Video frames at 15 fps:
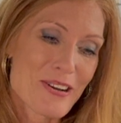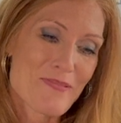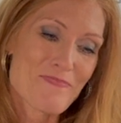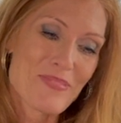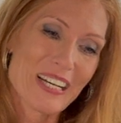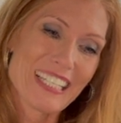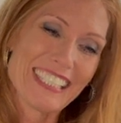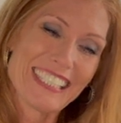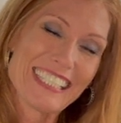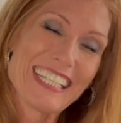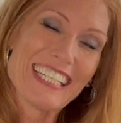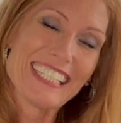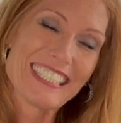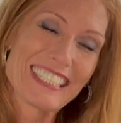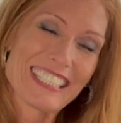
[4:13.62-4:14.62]
But
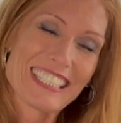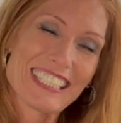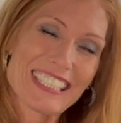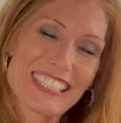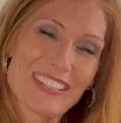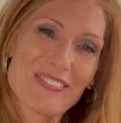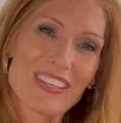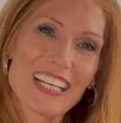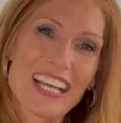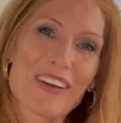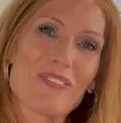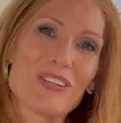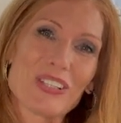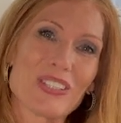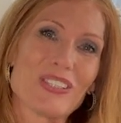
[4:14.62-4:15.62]
it's just something I
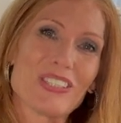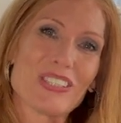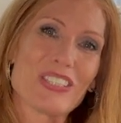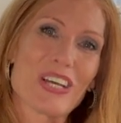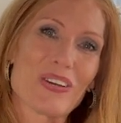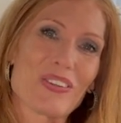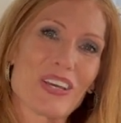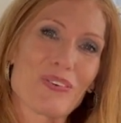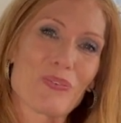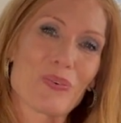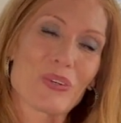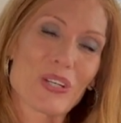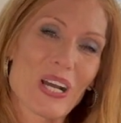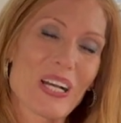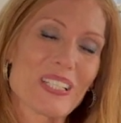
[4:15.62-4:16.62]
want you to know that
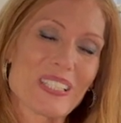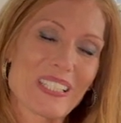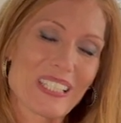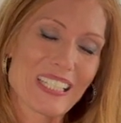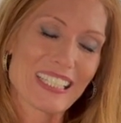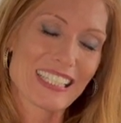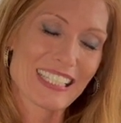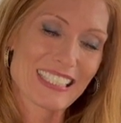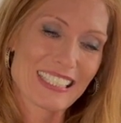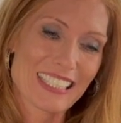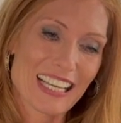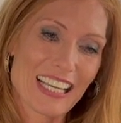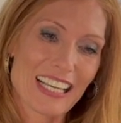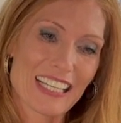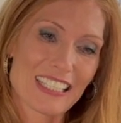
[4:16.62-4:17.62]
we're not seeing these
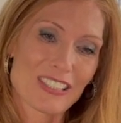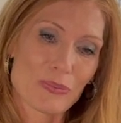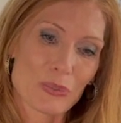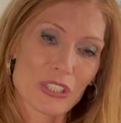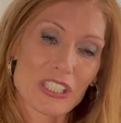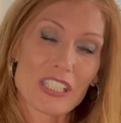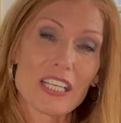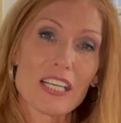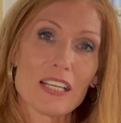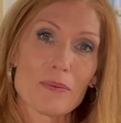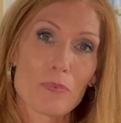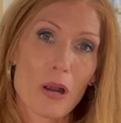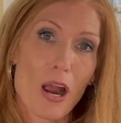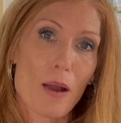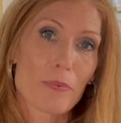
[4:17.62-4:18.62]
things. We're seeing
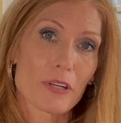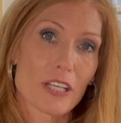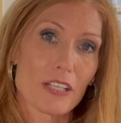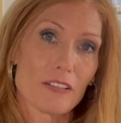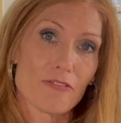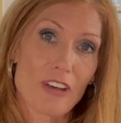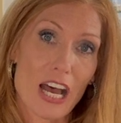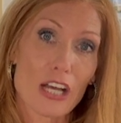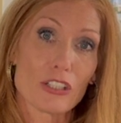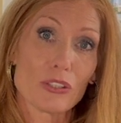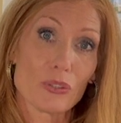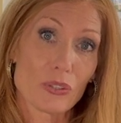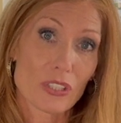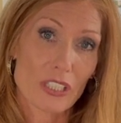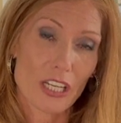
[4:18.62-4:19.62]
property
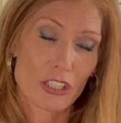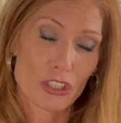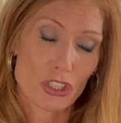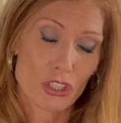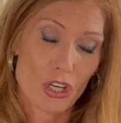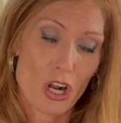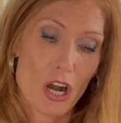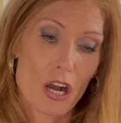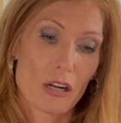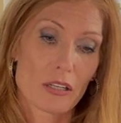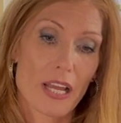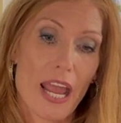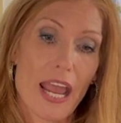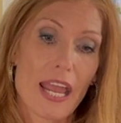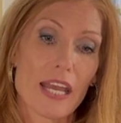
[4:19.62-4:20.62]
values stay strong.
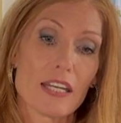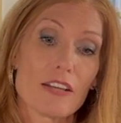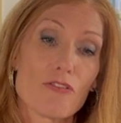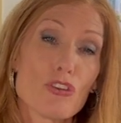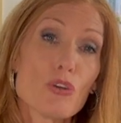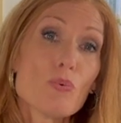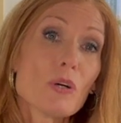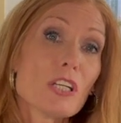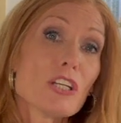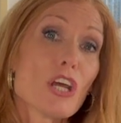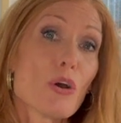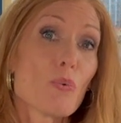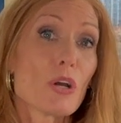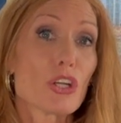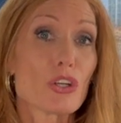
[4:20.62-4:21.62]
And if you want to
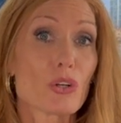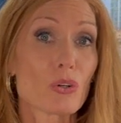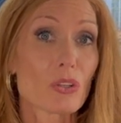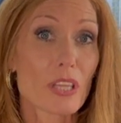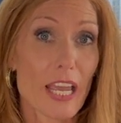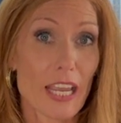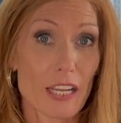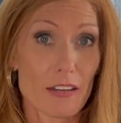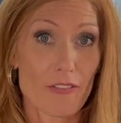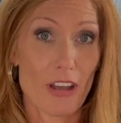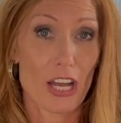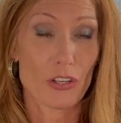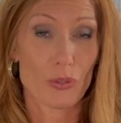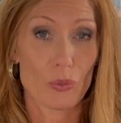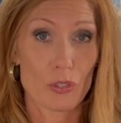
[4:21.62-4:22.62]
know what your land
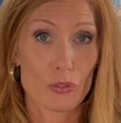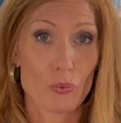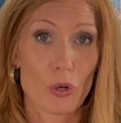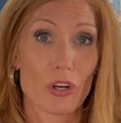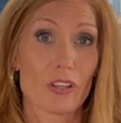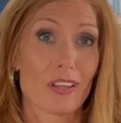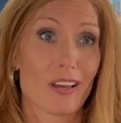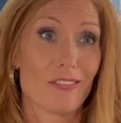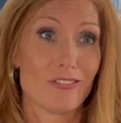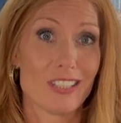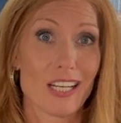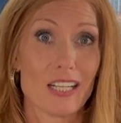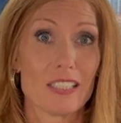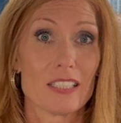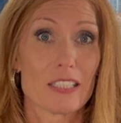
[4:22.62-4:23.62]
value is worth, I've
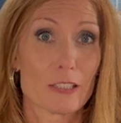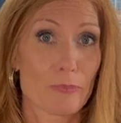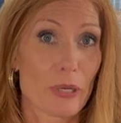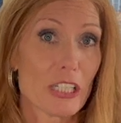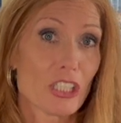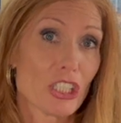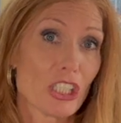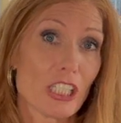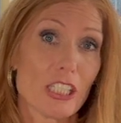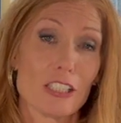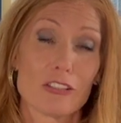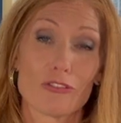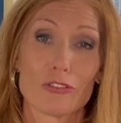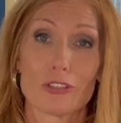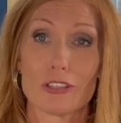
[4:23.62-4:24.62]
done
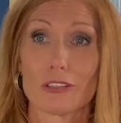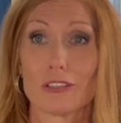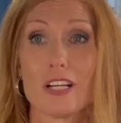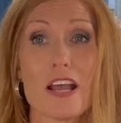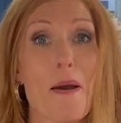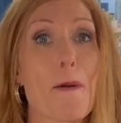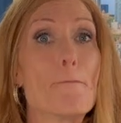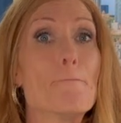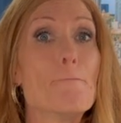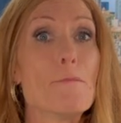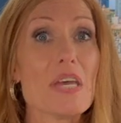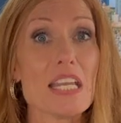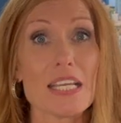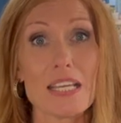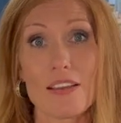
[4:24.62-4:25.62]
spreadsheets for
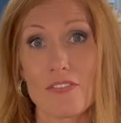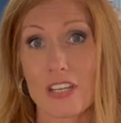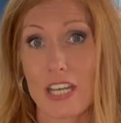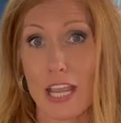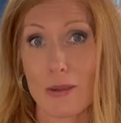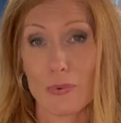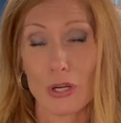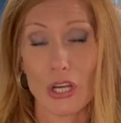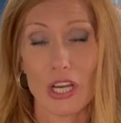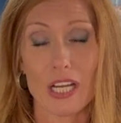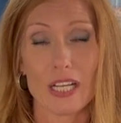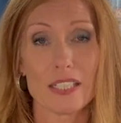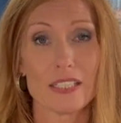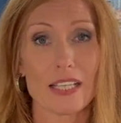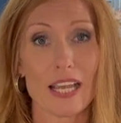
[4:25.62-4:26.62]
many of the
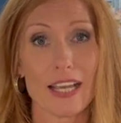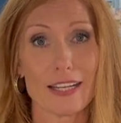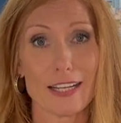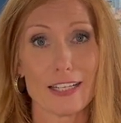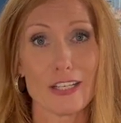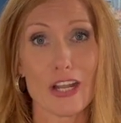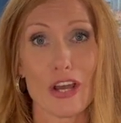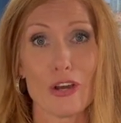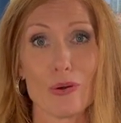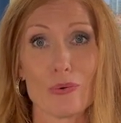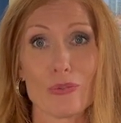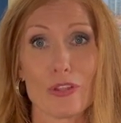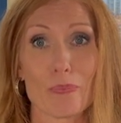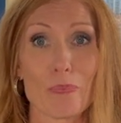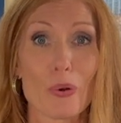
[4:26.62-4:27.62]
neighborhoods, and I know
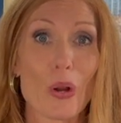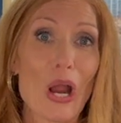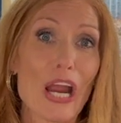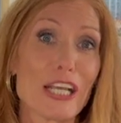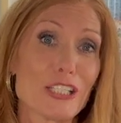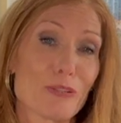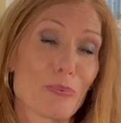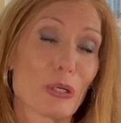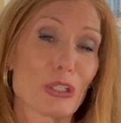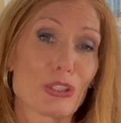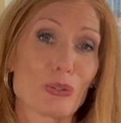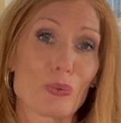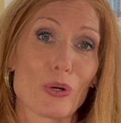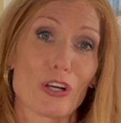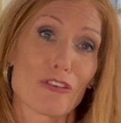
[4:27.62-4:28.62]
the price per
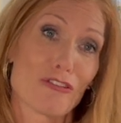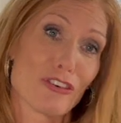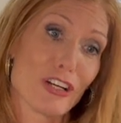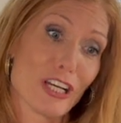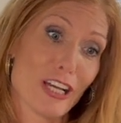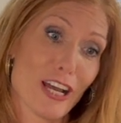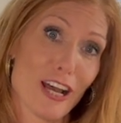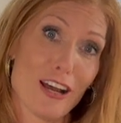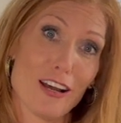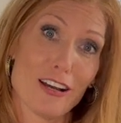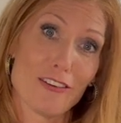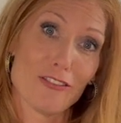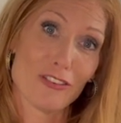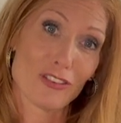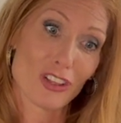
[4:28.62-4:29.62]
square foot
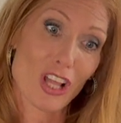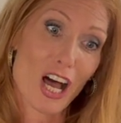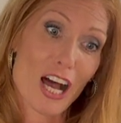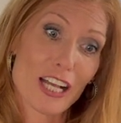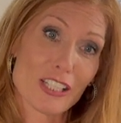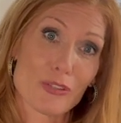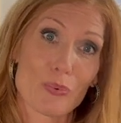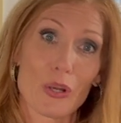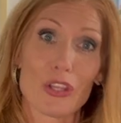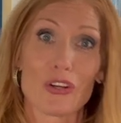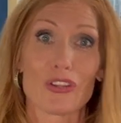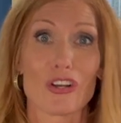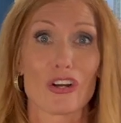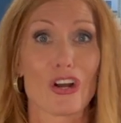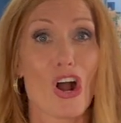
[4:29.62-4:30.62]
of lots,
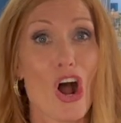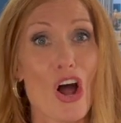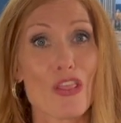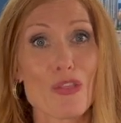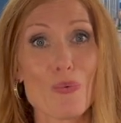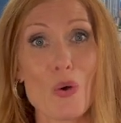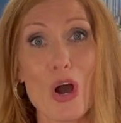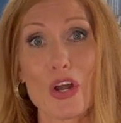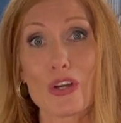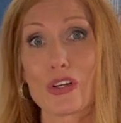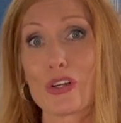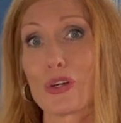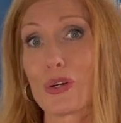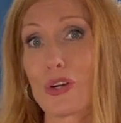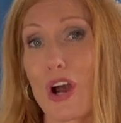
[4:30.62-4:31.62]
whether they're on the
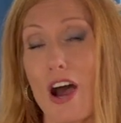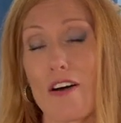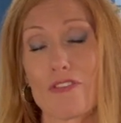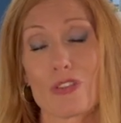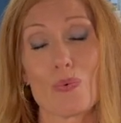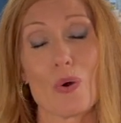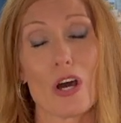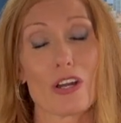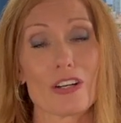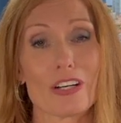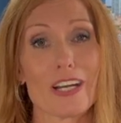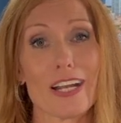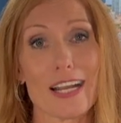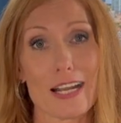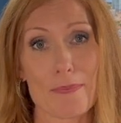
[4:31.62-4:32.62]
water or off the
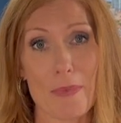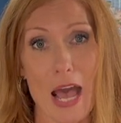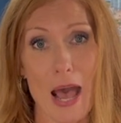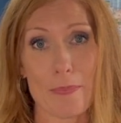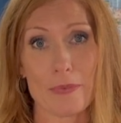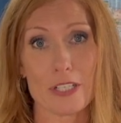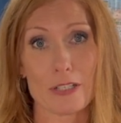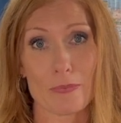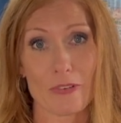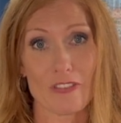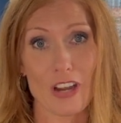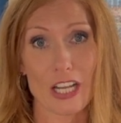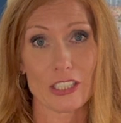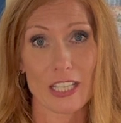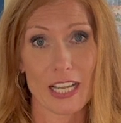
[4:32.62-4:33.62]
water, and I'm happy to
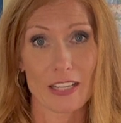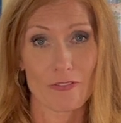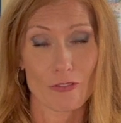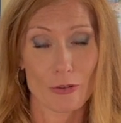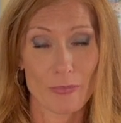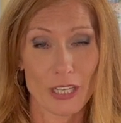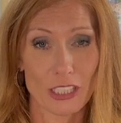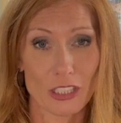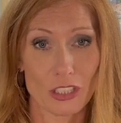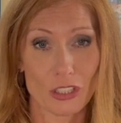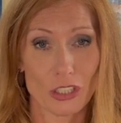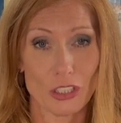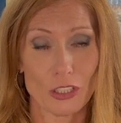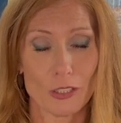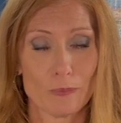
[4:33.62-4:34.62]
provide that information
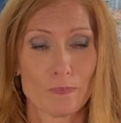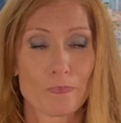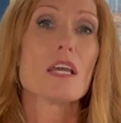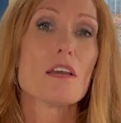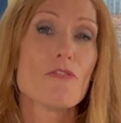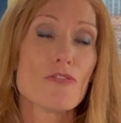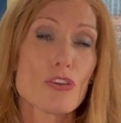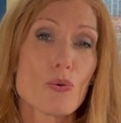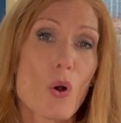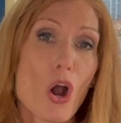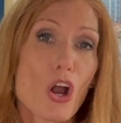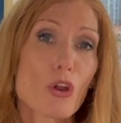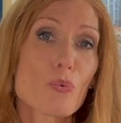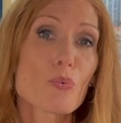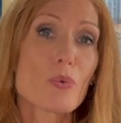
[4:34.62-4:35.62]
to you. If you
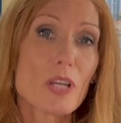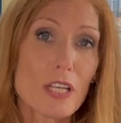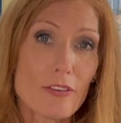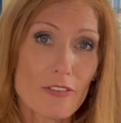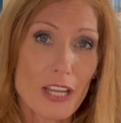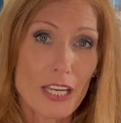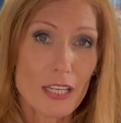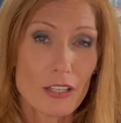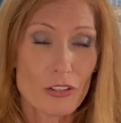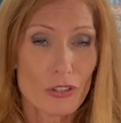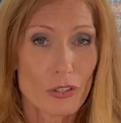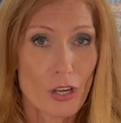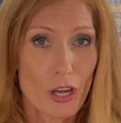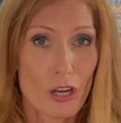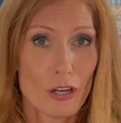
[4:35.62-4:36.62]
are renovating
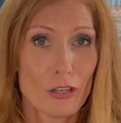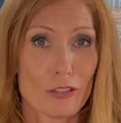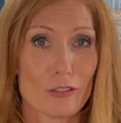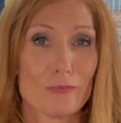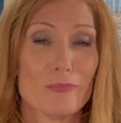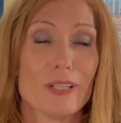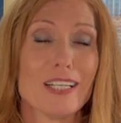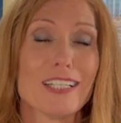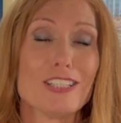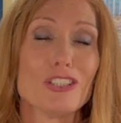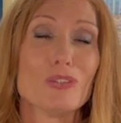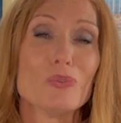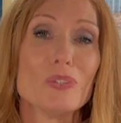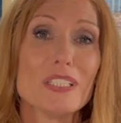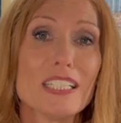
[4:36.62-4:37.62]
your home,
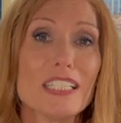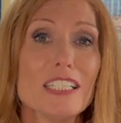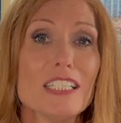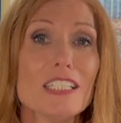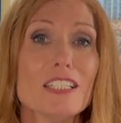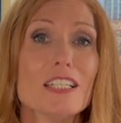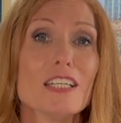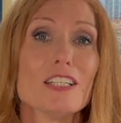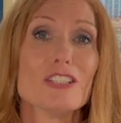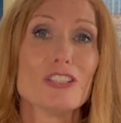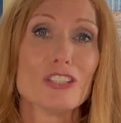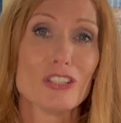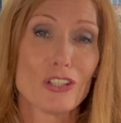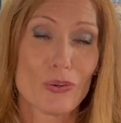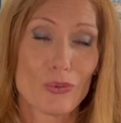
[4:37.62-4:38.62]
you need
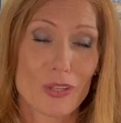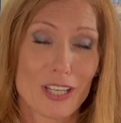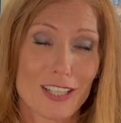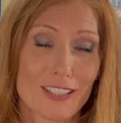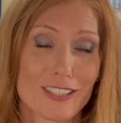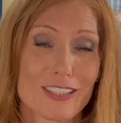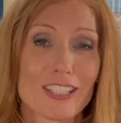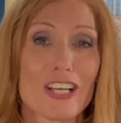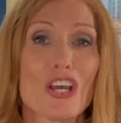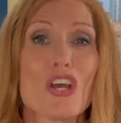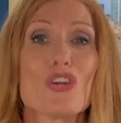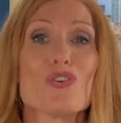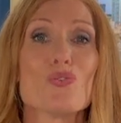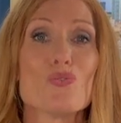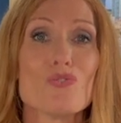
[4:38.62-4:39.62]
to know this.
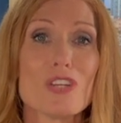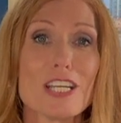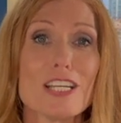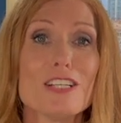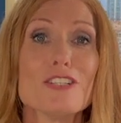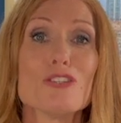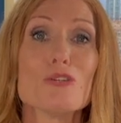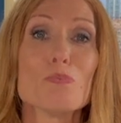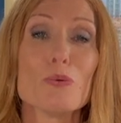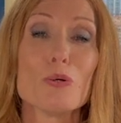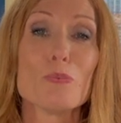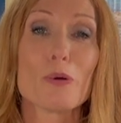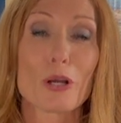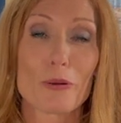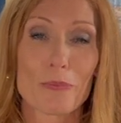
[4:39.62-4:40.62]
You need to pull
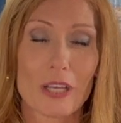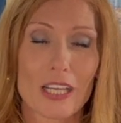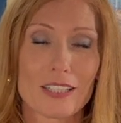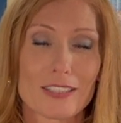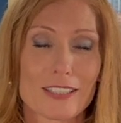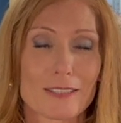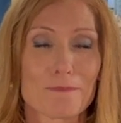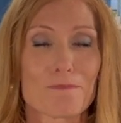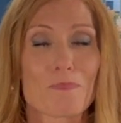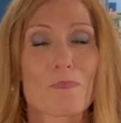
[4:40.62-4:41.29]
permits.